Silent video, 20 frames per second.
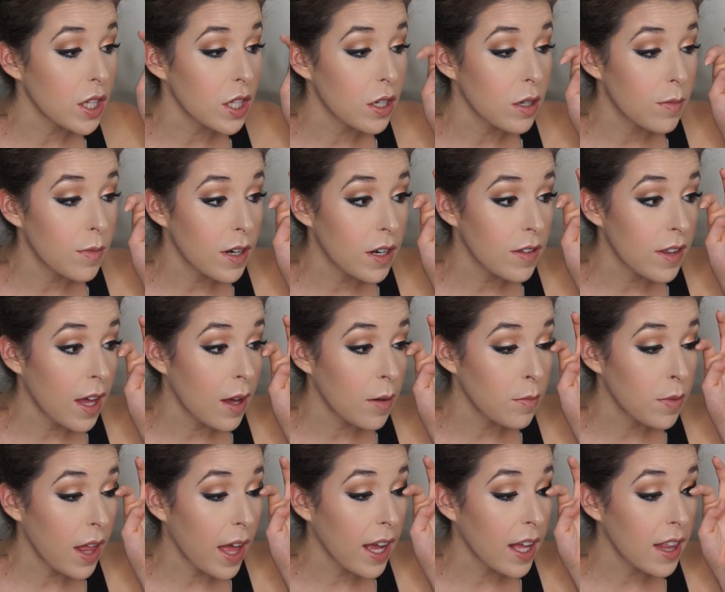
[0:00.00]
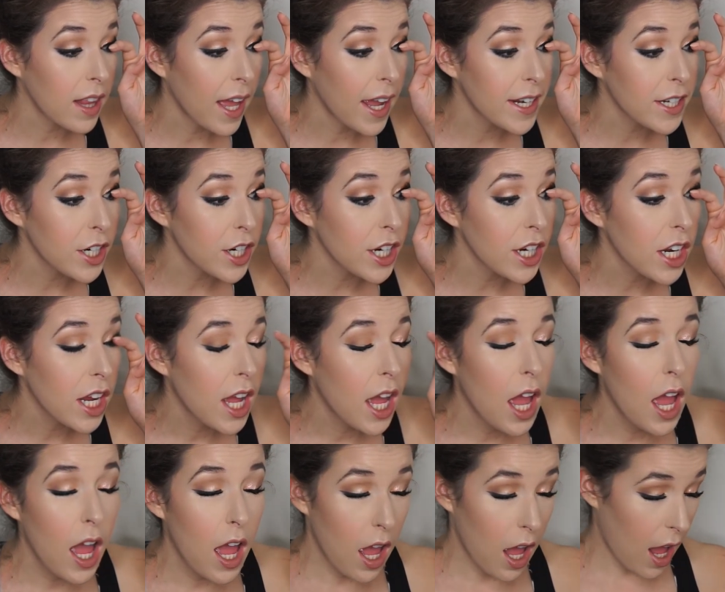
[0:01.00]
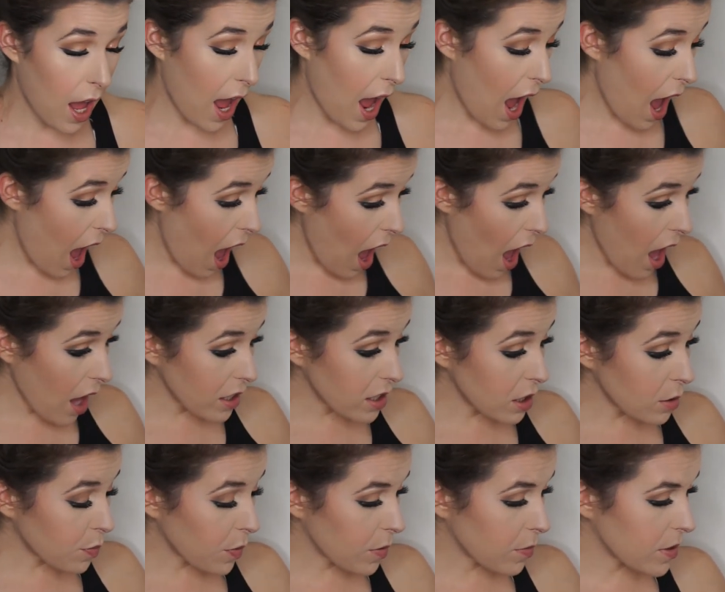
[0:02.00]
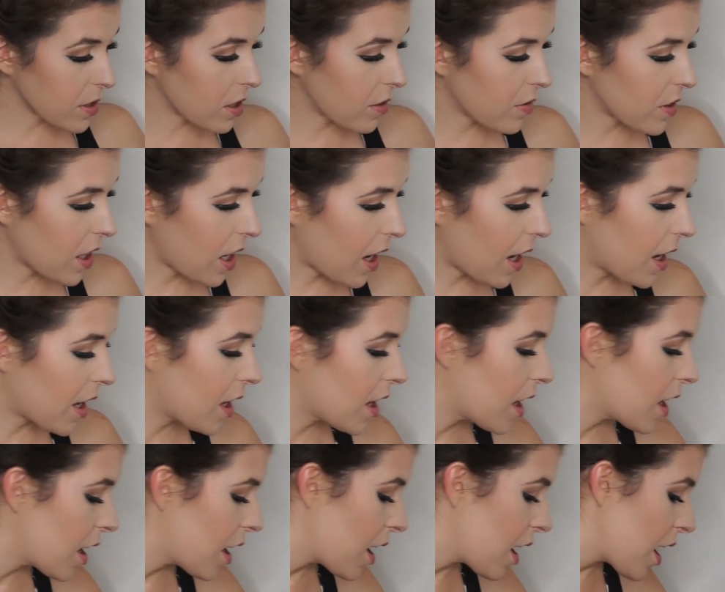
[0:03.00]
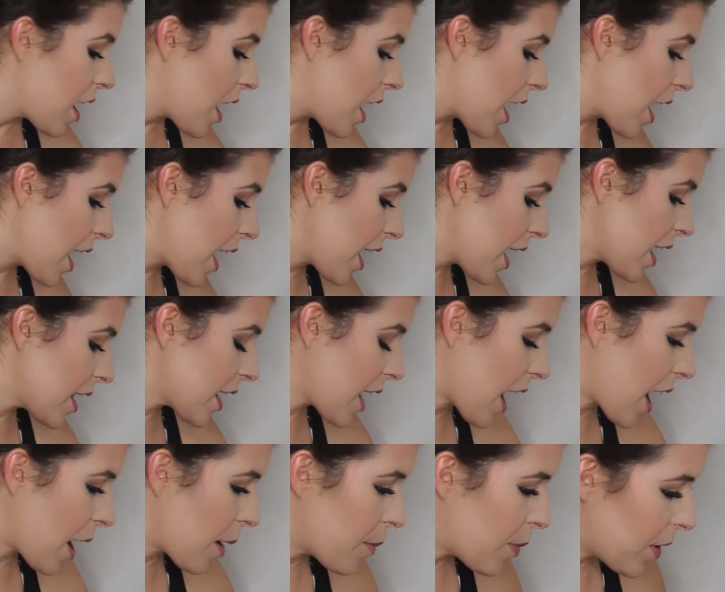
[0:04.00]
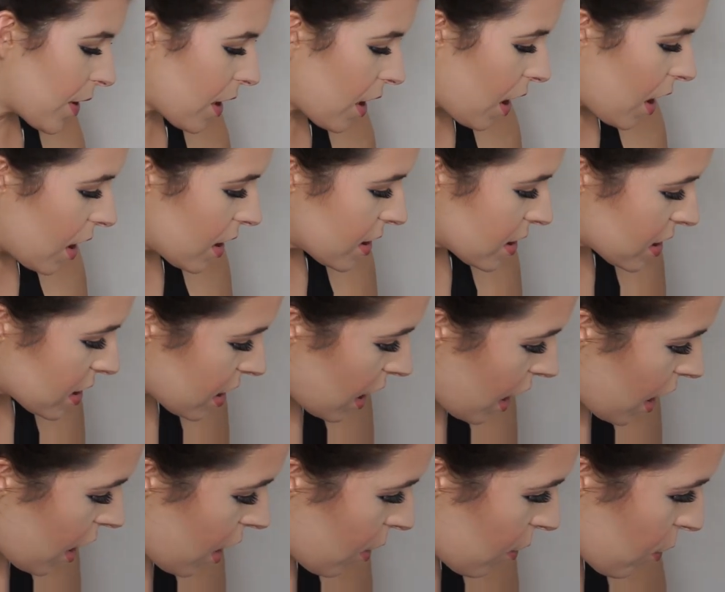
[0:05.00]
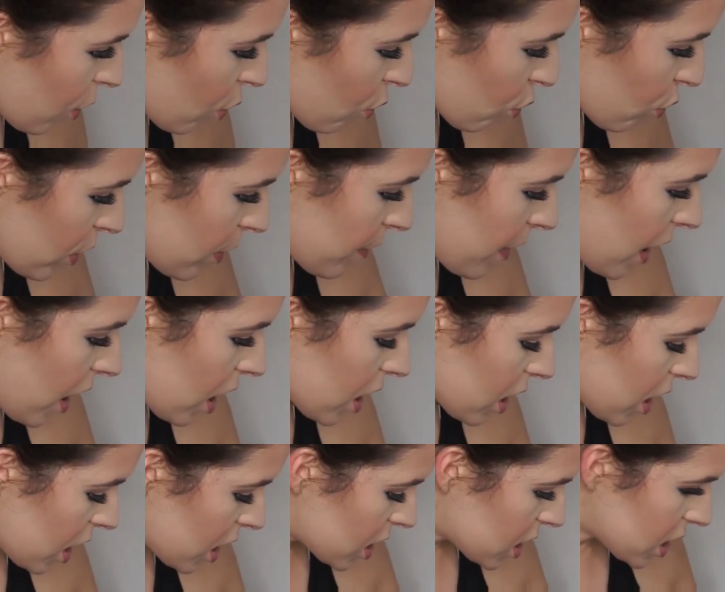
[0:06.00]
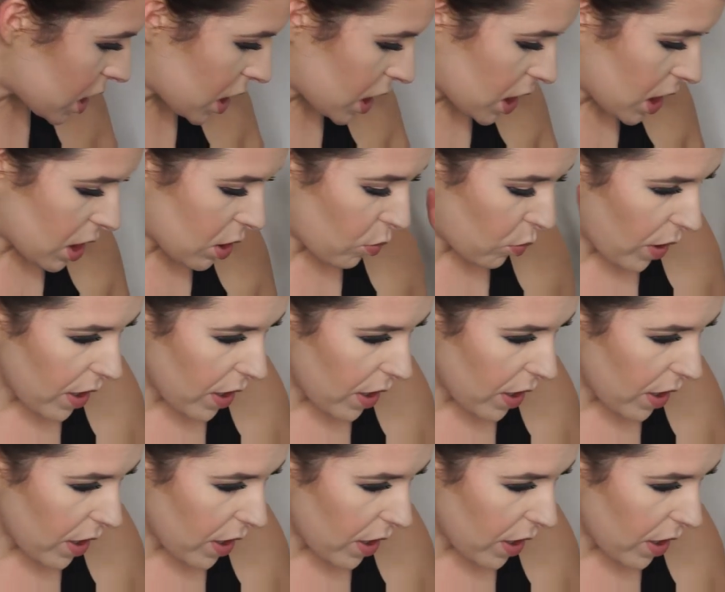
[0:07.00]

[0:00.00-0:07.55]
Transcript: a little bit of that black liner. Ah, I put myself in that. And I put on some Rimmel London,